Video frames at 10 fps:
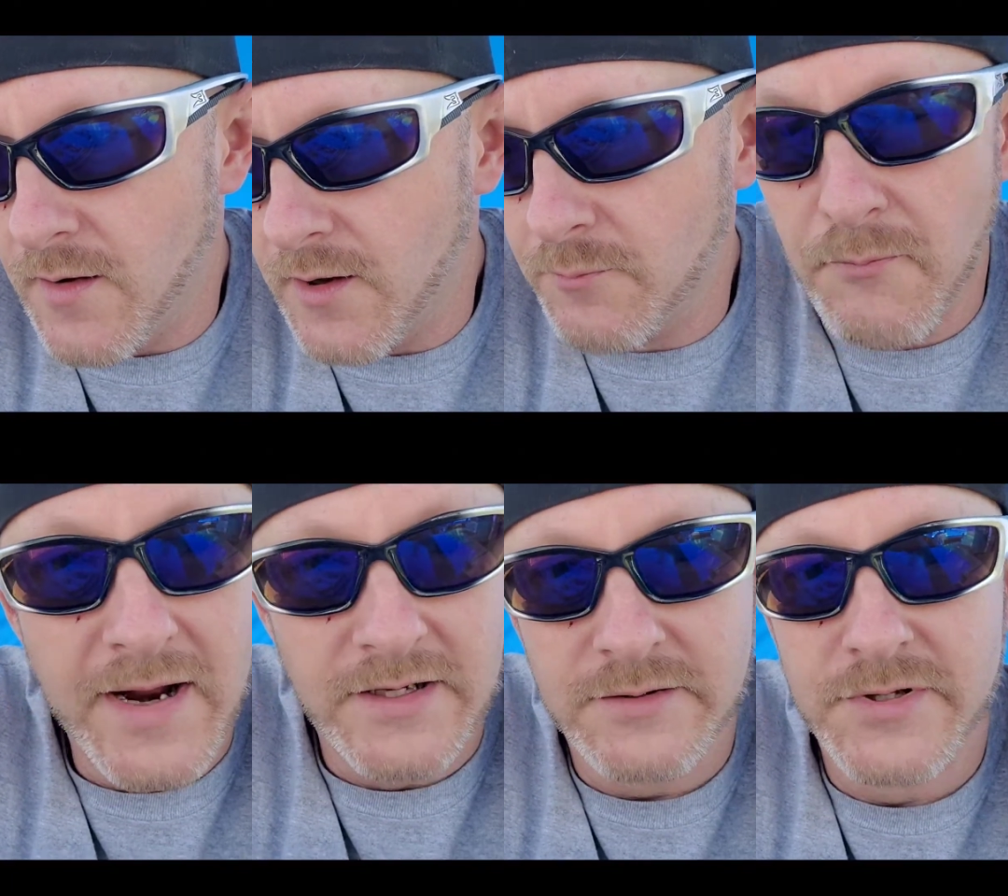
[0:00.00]

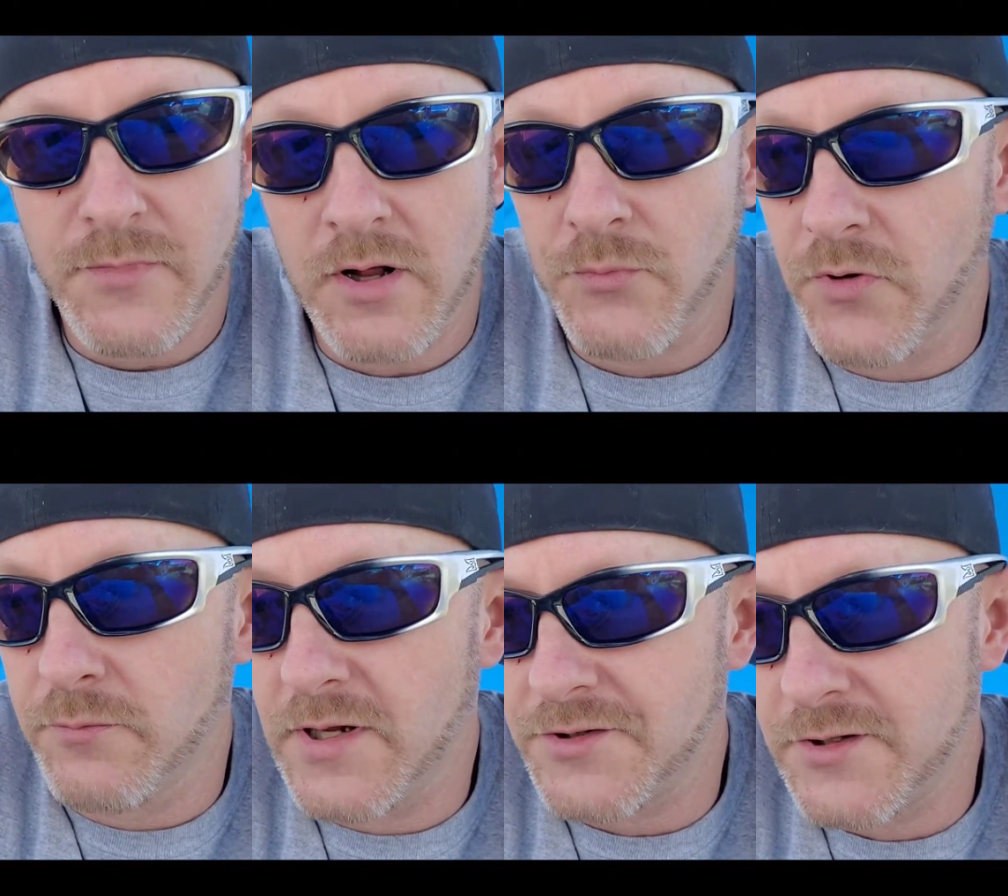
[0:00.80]
Making some small
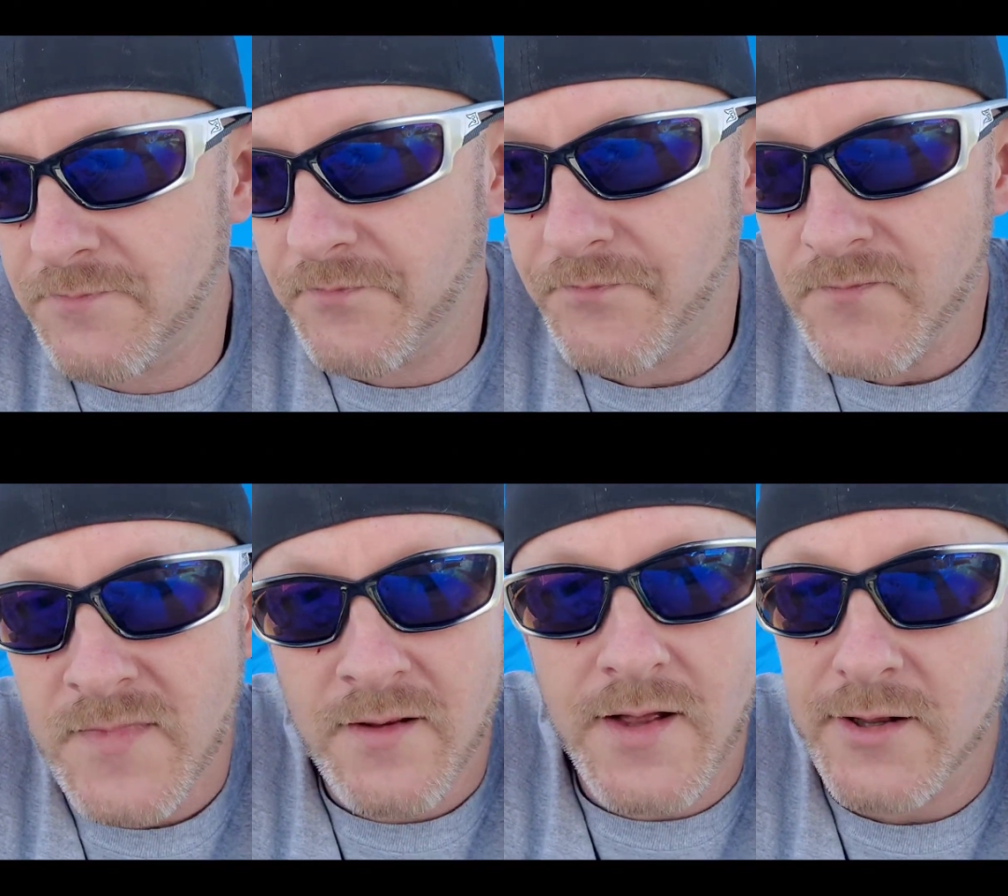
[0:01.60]
improvements.
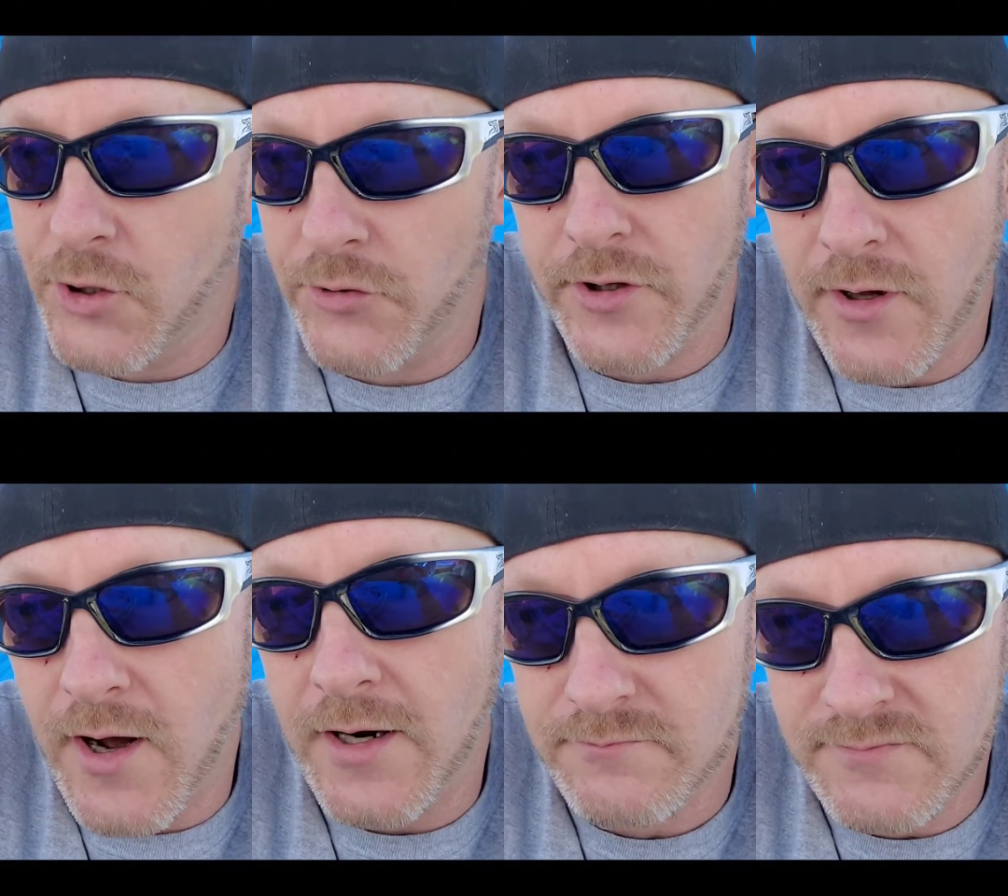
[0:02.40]
Learned a
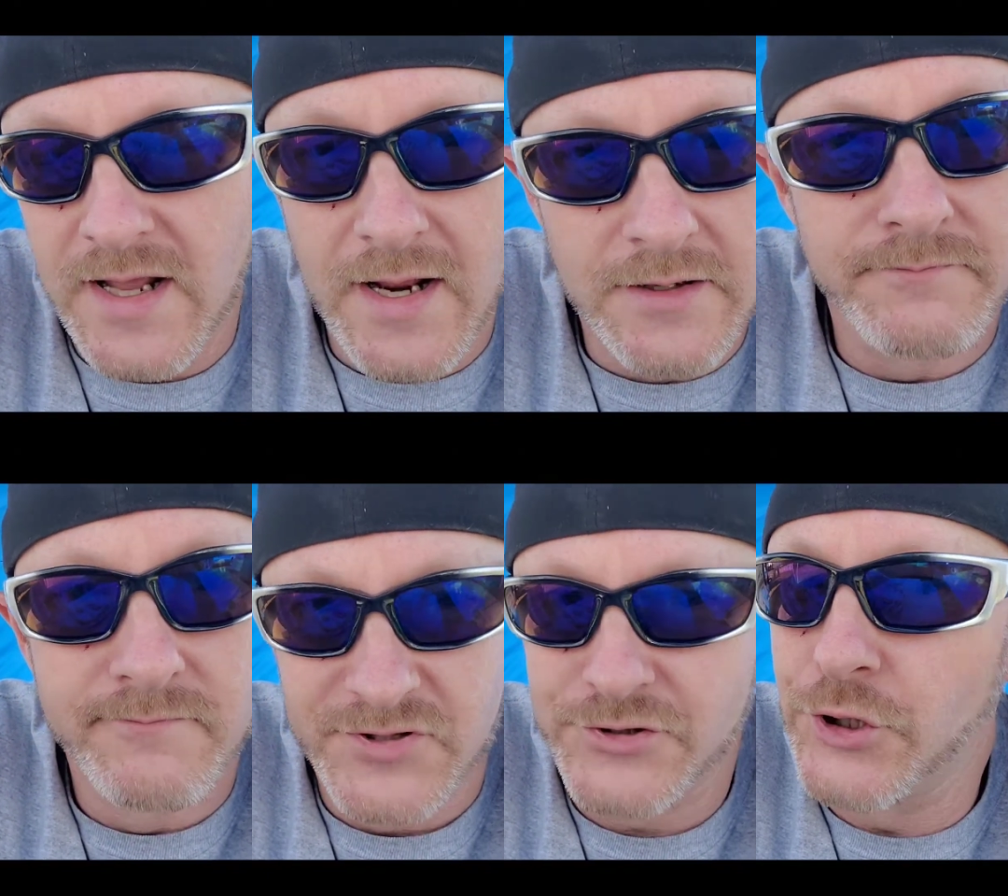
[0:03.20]
lot and
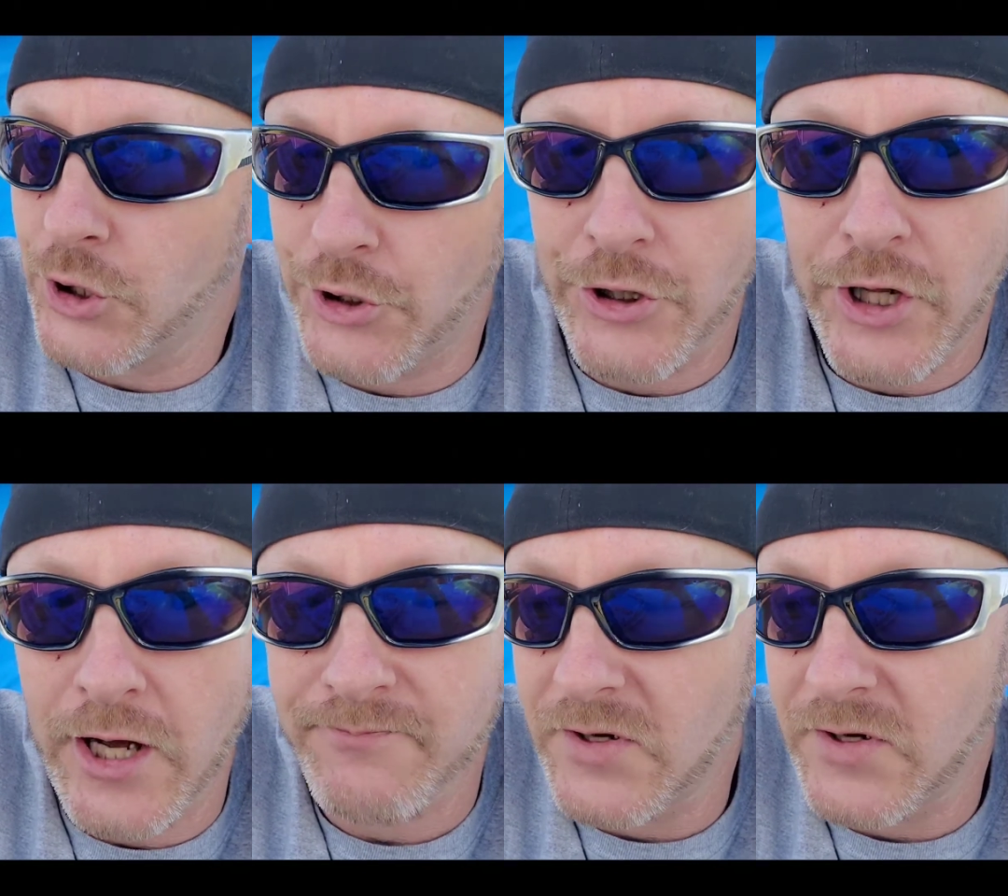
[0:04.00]
still learning a lot.